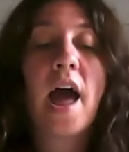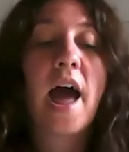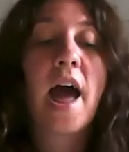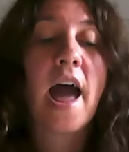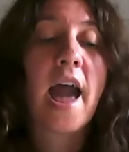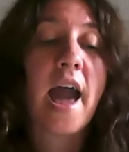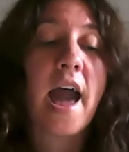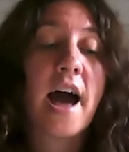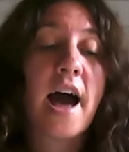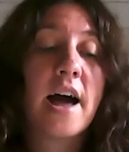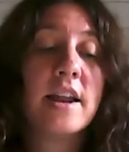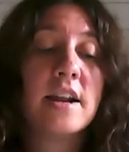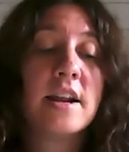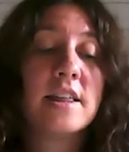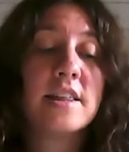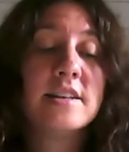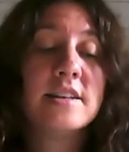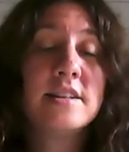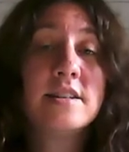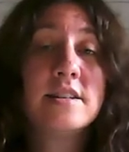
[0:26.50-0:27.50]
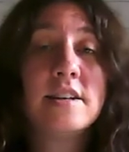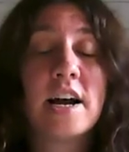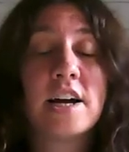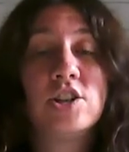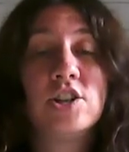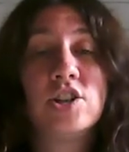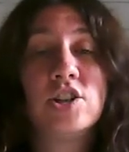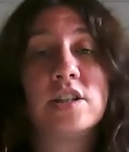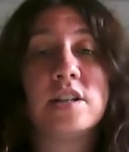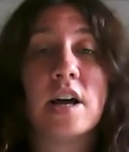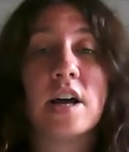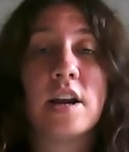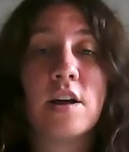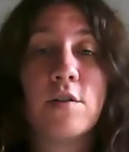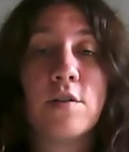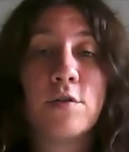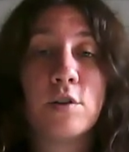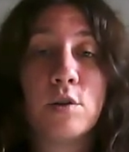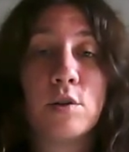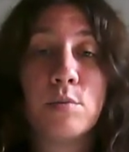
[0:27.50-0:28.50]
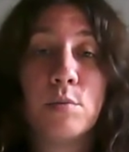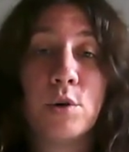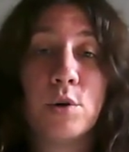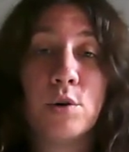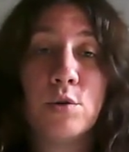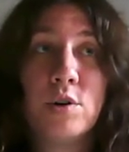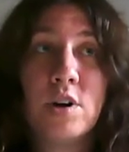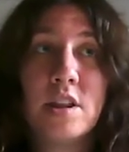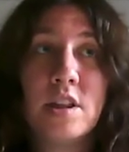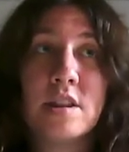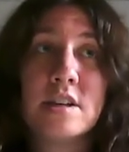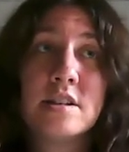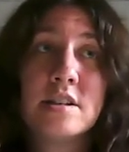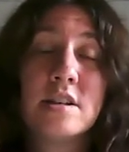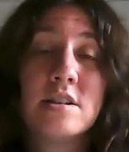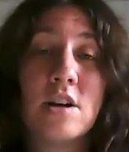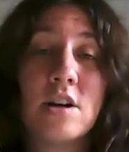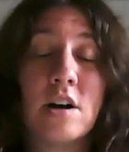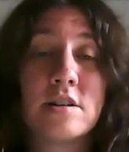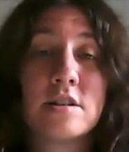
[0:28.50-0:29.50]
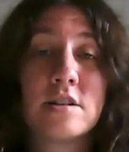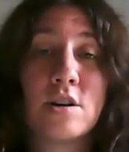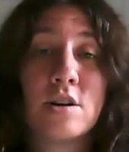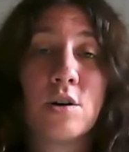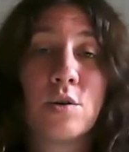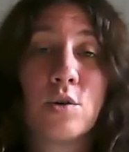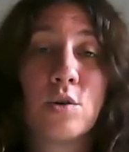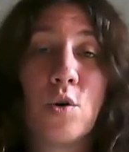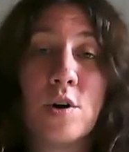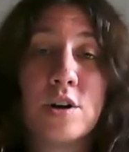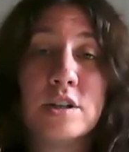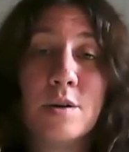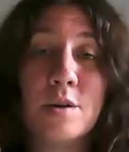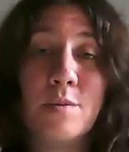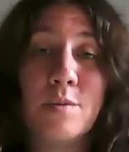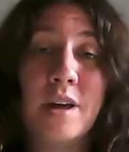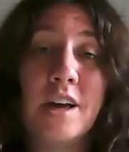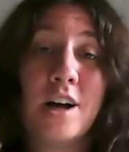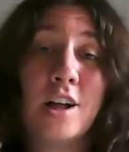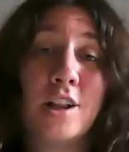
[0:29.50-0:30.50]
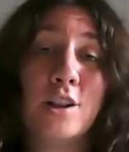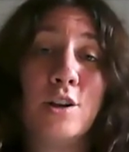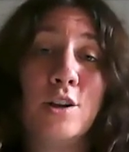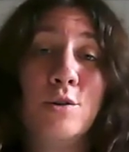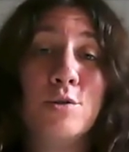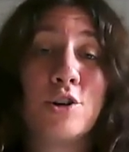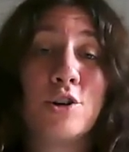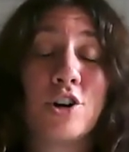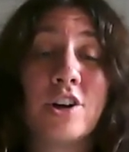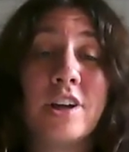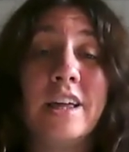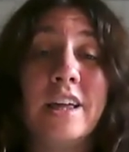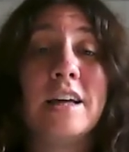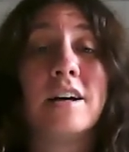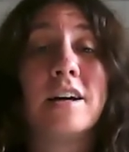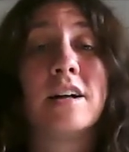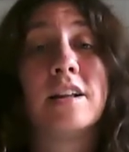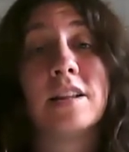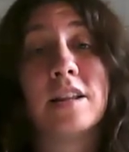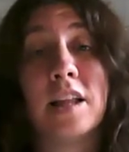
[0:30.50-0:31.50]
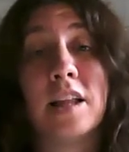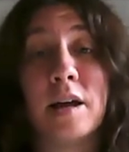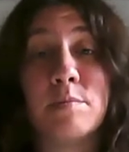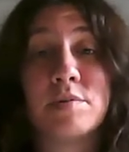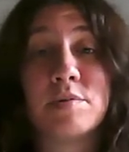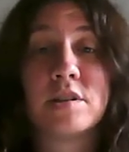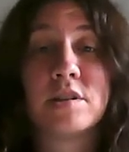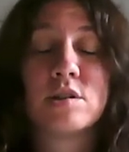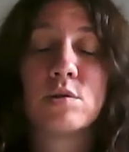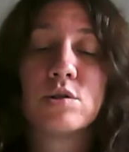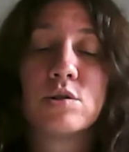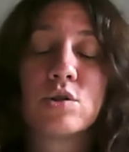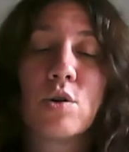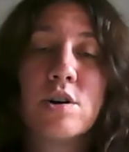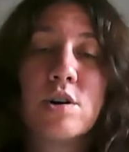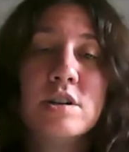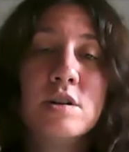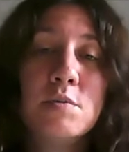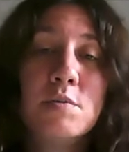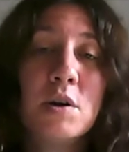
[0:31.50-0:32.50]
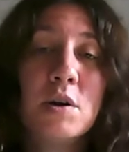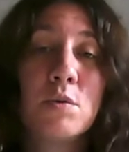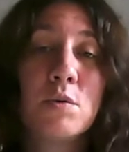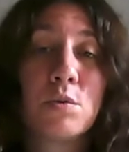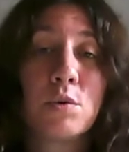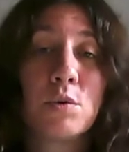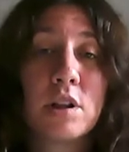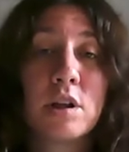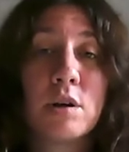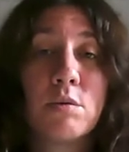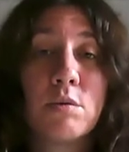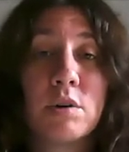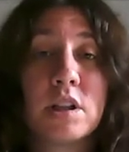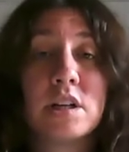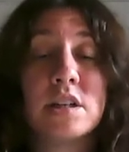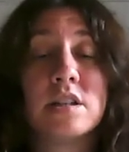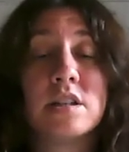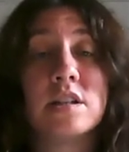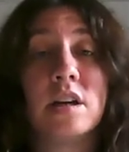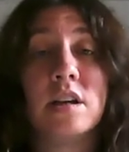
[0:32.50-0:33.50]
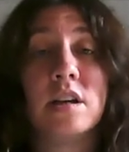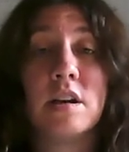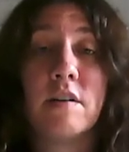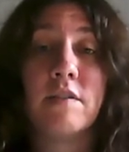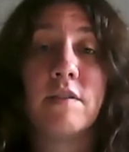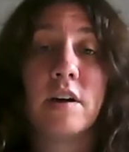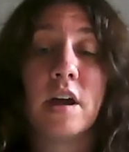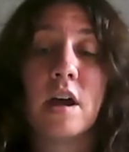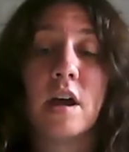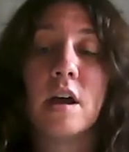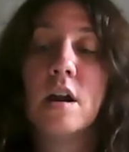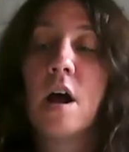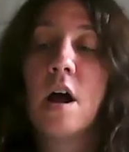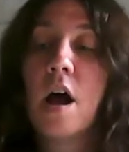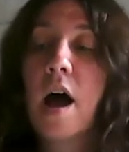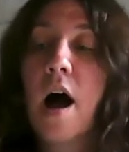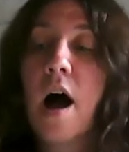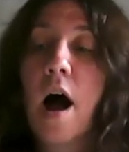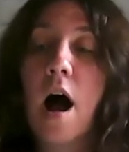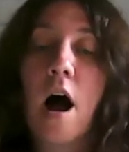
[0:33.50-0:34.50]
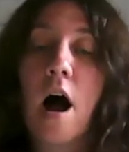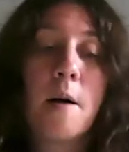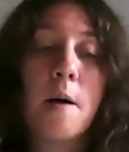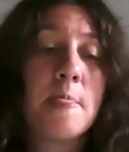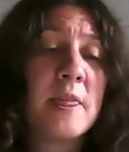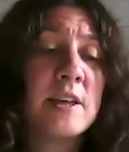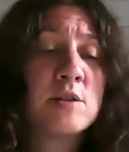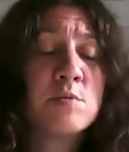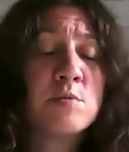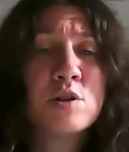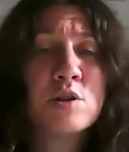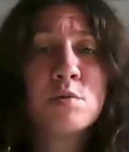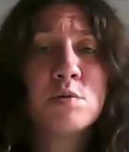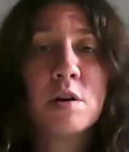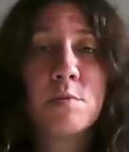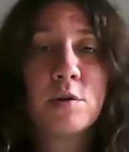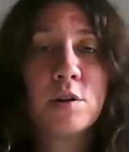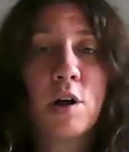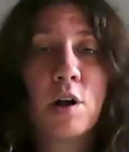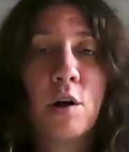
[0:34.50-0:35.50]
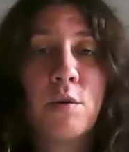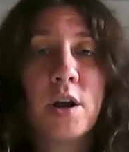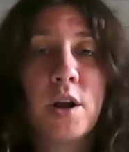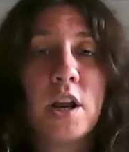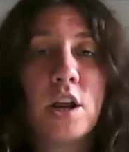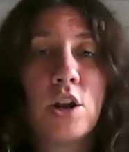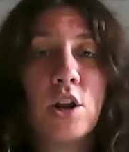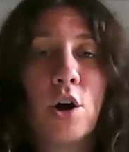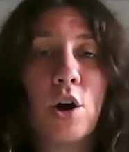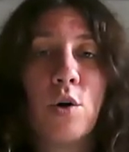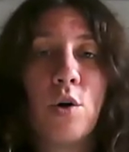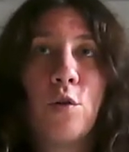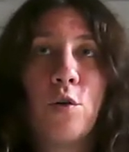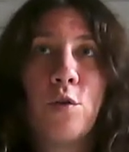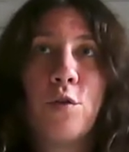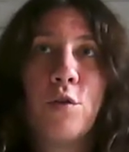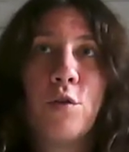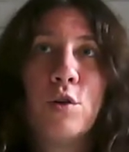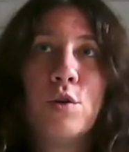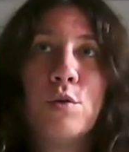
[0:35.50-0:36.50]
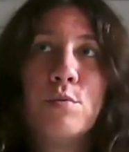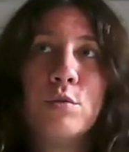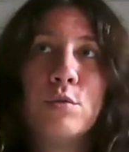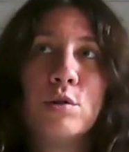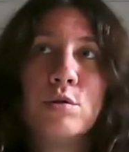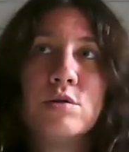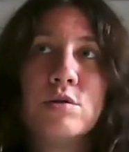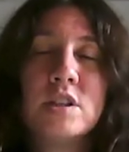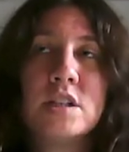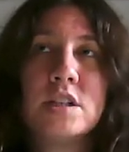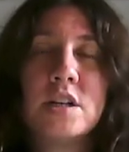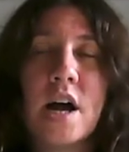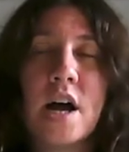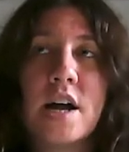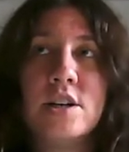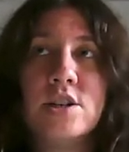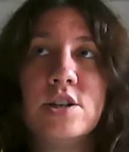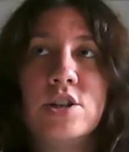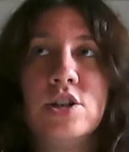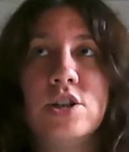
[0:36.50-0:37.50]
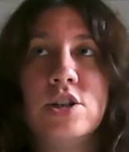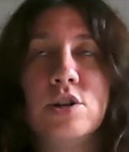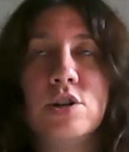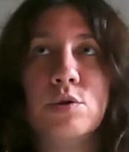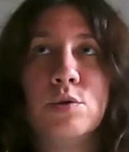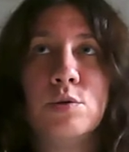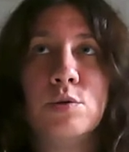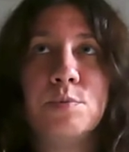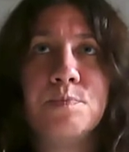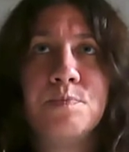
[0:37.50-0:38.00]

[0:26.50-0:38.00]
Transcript: And this is not just any full moon, this is also going to be a lunar eclipse. So it's going to be really, really significant. As most people already know, full moons tend to